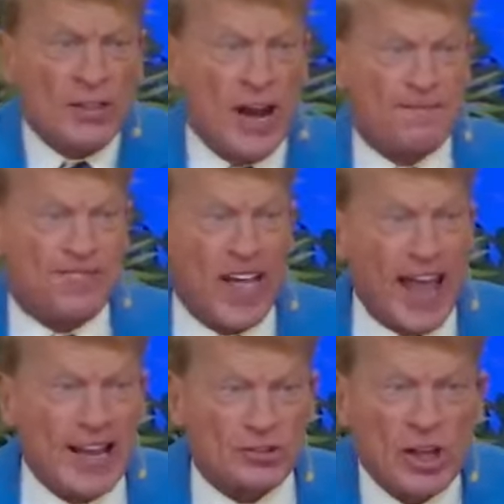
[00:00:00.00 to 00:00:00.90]
Their
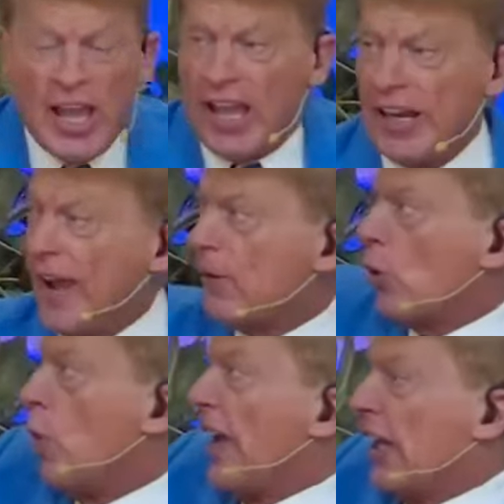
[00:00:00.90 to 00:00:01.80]
flesh. And
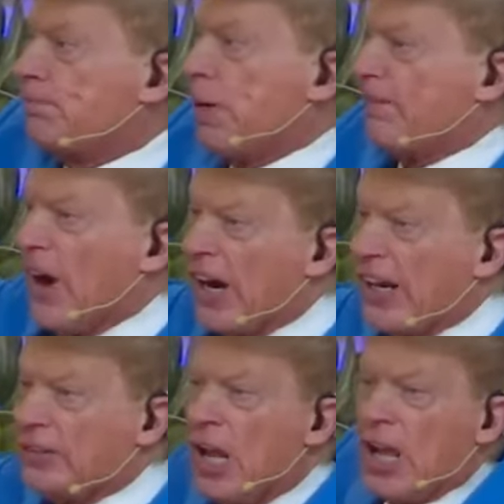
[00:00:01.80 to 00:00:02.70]
every wicked,
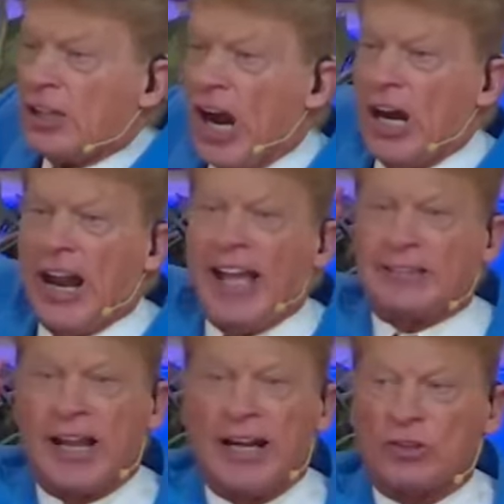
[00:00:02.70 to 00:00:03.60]
perverted girl
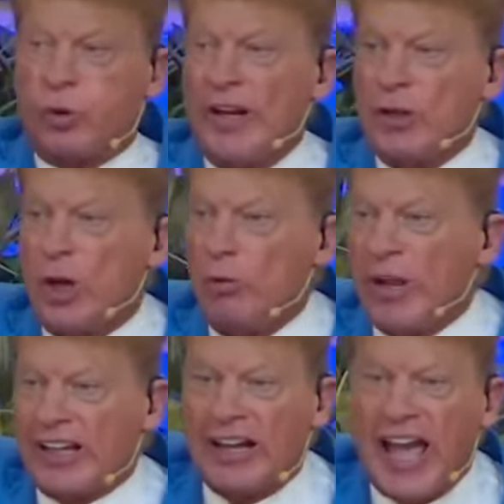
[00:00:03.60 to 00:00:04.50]
out there that's went into a
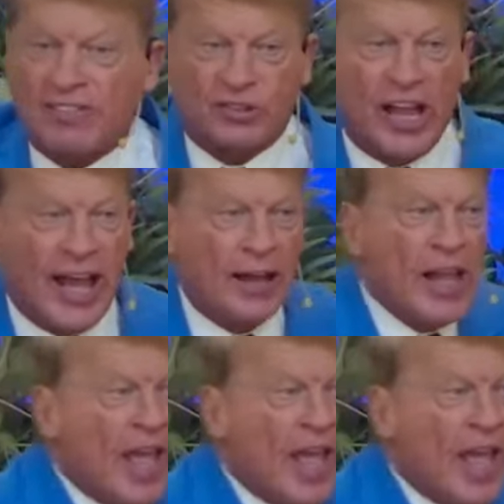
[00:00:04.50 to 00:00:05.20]
wicked lifestyle,